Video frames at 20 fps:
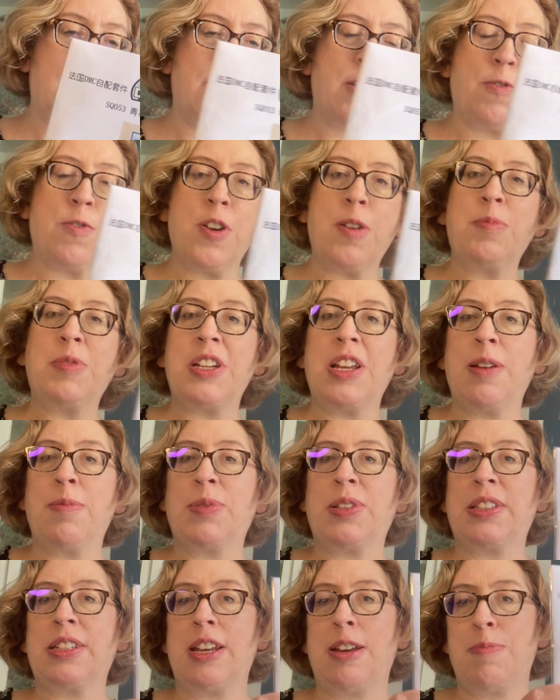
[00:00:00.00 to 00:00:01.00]
They're from
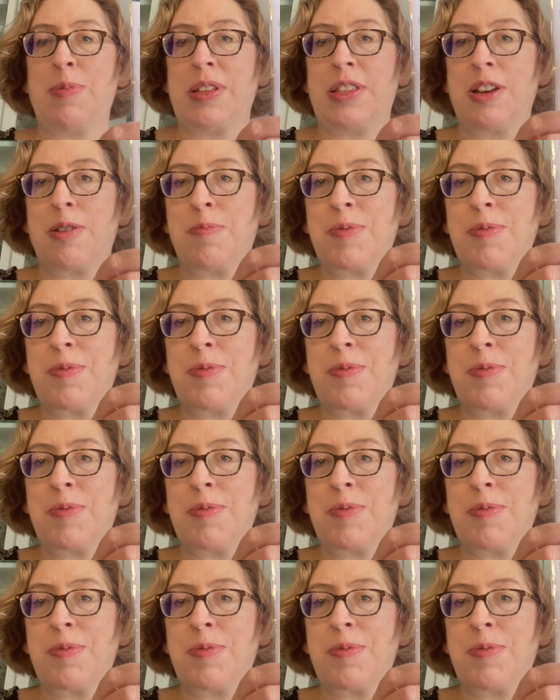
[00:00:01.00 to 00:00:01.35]
DMC, but they're